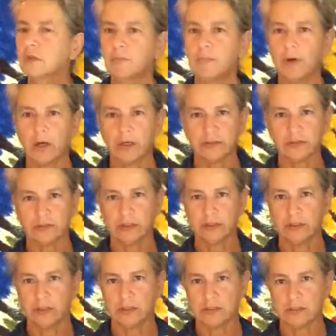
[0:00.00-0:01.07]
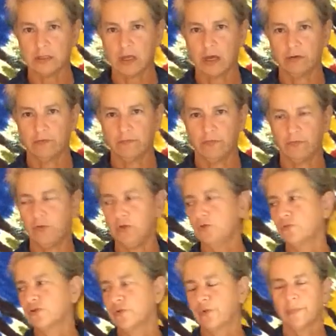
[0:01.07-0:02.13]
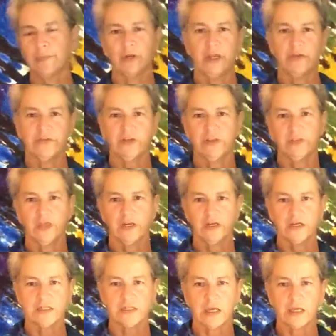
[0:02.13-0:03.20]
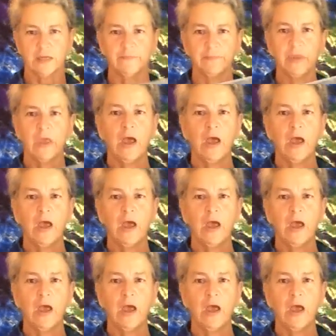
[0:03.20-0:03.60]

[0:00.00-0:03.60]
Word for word: The box lid is out of the view, so I'm going to have to get that in a second.